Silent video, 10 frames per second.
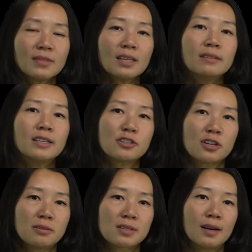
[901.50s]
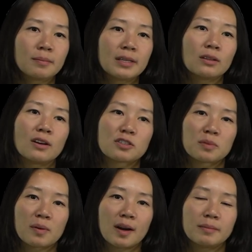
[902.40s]
This shows up in launch
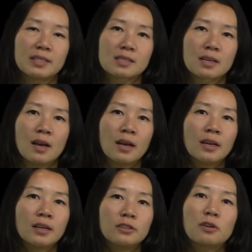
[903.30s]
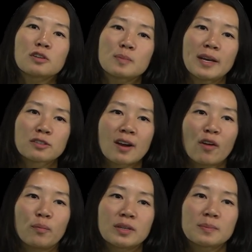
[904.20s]
requirements. Your
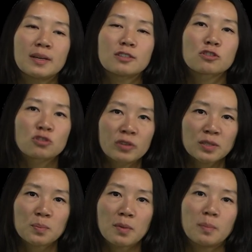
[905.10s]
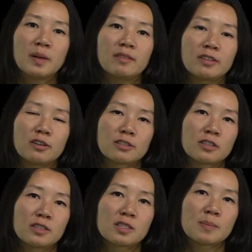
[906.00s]
spacecraft must meet strict moment of
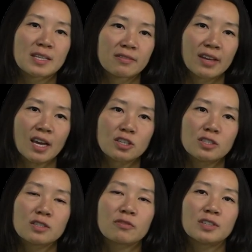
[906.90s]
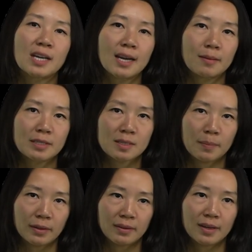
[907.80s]
inertia specifications for dynamic
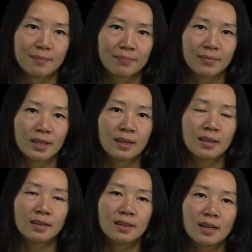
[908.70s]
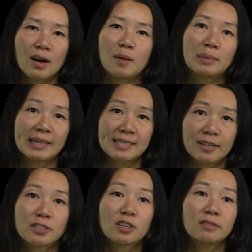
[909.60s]
stability. On
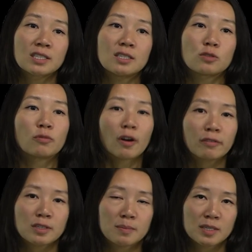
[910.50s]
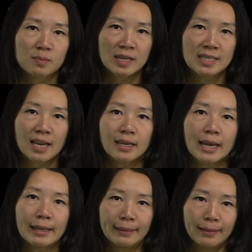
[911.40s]
planetary surfaces, rovers must maintain
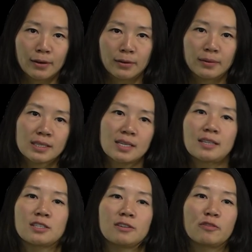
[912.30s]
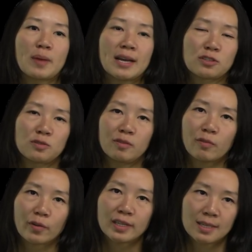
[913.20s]
a low center of mass to
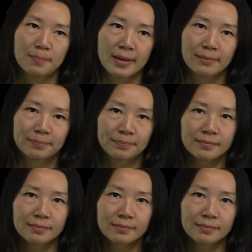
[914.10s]
avoid tipping.